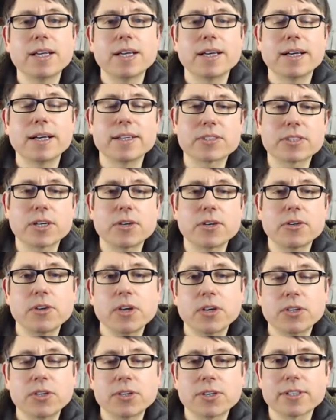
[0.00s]
And so
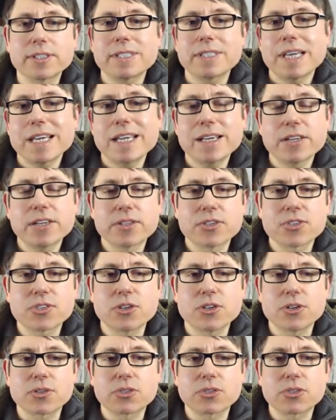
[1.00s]
you got to tailor the song